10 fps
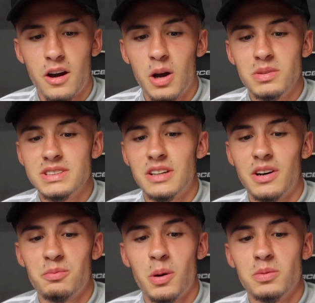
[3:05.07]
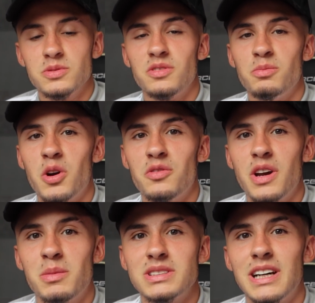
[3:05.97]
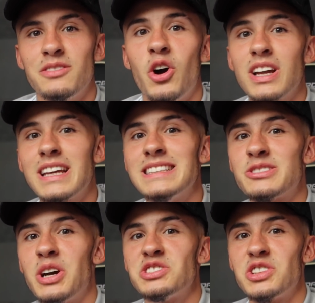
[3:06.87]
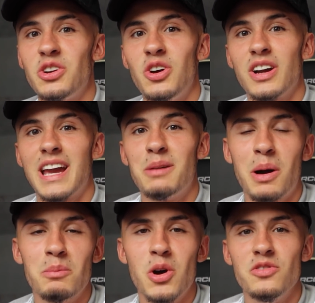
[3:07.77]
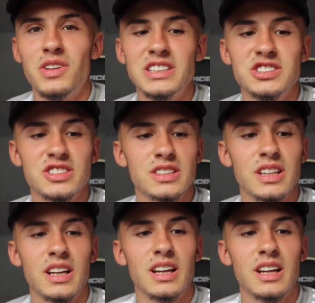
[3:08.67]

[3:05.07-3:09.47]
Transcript: I myself have problems with motivating myself. I get this question a lot, okay, about motivation.